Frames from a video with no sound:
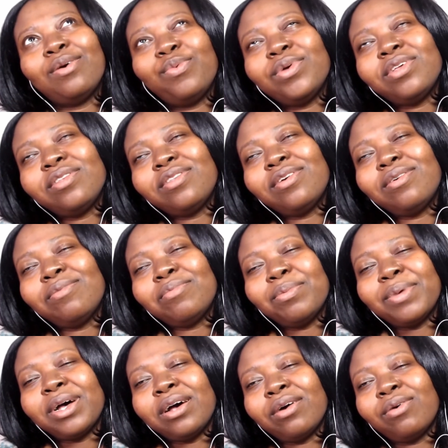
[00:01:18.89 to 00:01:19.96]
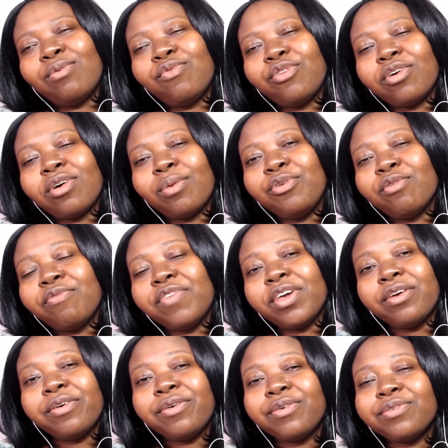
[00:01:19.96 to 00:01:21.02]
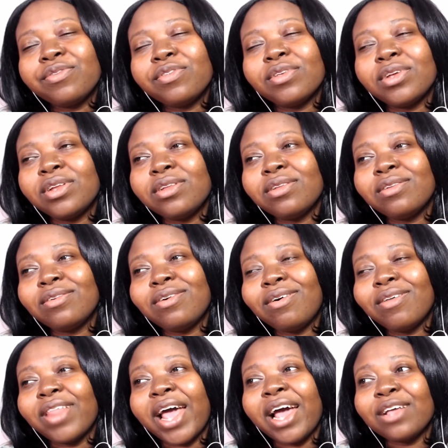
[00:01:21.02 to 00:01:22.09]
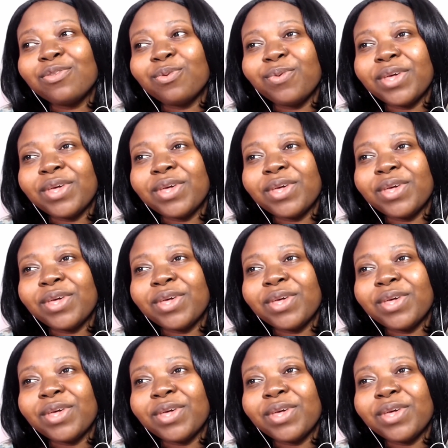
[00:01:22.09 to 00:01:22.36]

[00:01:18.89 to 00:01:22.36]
of wisdom about overcoming your fears and all that.